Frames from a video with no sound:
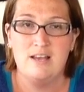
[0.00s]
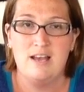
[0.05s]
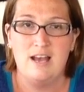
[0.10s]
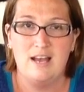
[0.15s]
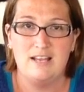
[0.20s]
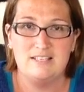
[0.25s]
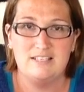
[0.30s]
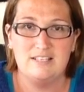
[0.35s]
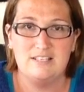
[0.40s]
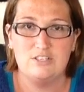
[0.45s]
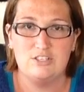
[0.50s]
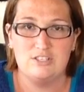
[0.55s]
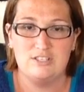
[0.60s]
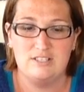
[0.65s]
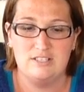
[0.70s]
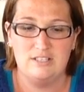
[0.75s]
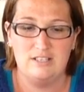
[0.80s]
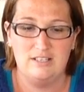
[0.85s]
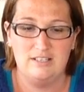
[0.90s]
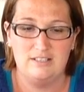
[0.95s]
I did just
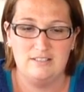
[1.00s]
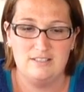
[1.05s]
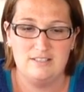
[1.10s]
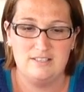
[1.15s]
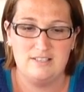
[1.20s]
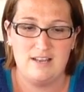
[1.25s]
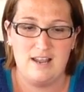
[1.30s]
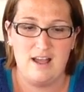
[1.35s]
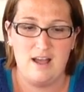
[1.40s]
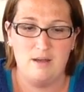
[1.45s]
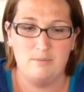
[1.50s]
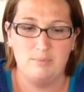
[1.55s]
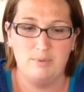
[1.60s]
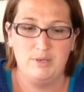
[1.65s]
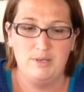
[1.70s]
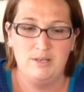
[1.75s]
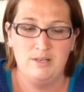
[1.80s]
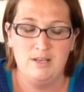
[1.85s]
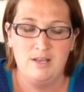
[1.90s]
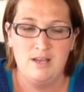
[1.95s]
a little snap.
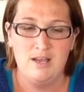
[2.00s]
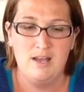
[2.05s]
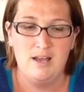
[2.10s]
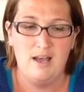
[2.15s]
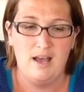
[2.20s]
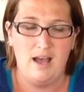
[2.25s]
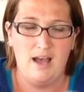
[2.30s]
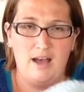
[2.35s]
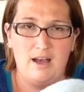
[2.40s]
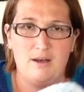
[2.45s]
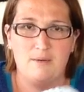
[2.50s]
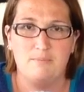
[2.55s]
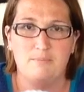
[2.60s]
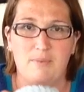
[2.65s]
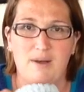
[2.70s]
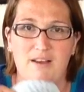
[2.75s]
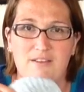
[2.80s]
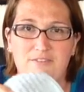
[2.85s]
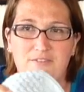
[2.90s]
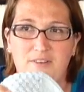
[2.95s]

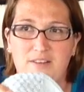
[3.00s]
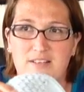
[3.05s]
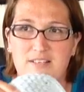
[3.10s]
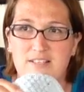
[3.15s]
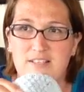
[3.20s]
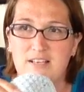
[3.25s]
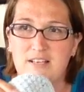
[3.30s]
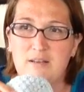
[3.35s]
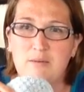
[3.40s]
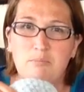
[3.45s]
I find